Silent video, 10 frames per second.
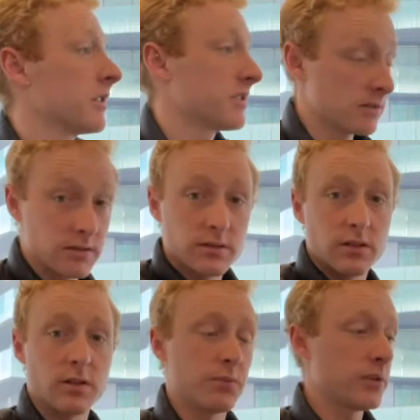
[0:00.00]
this is
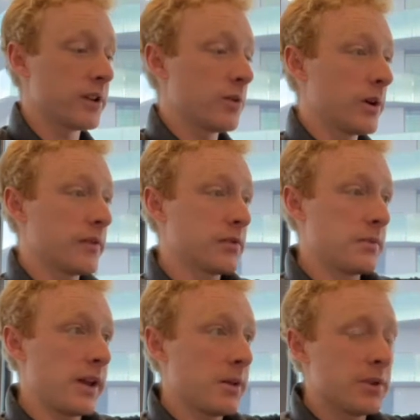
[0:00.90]
pretty quick for
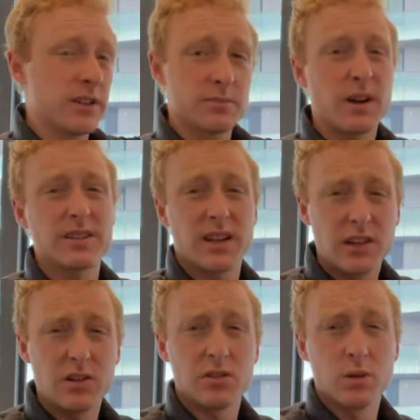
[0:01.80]
me, but this might
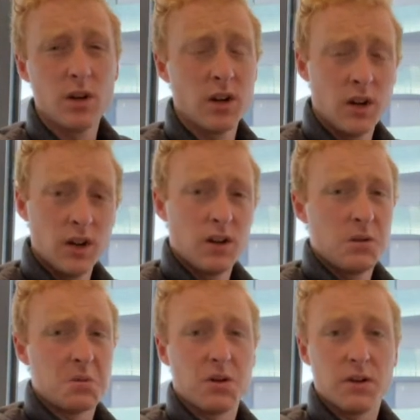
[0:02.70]
take you
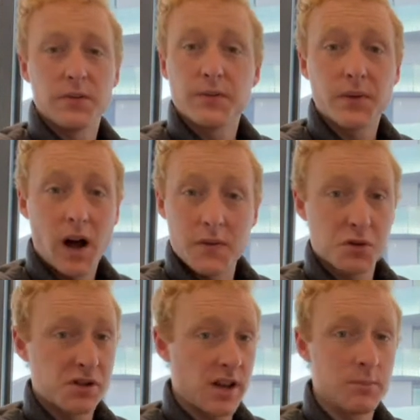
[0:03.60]
5 or
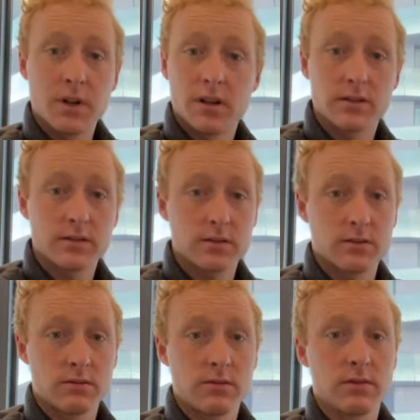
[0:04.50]
10 minutes
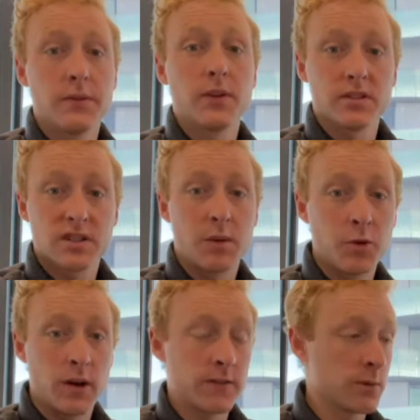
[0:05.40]
the first time you
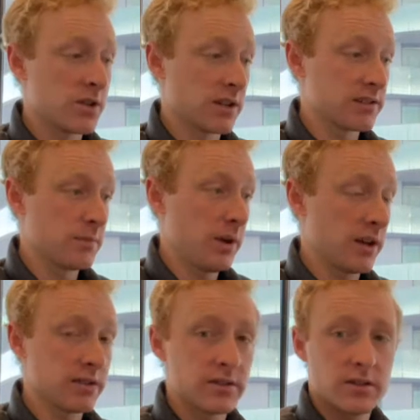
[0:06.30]
have to adjust the
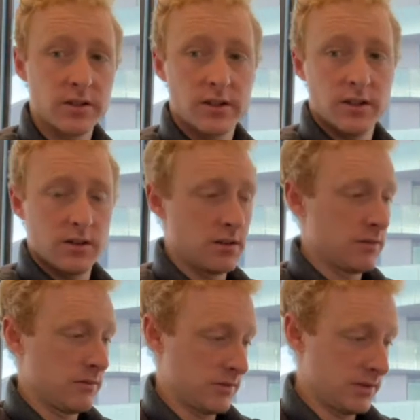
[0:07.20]
pegs.
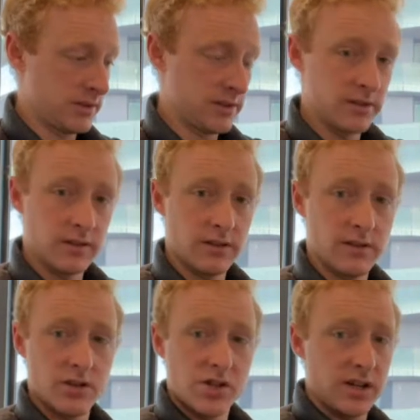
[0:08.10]
This is
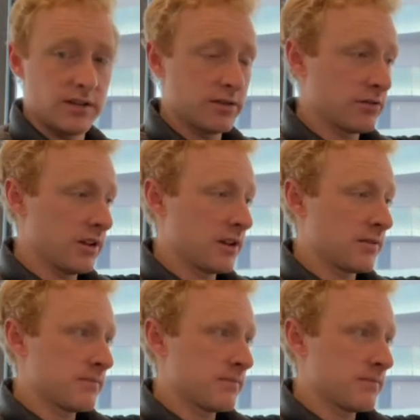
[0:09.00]
the G string.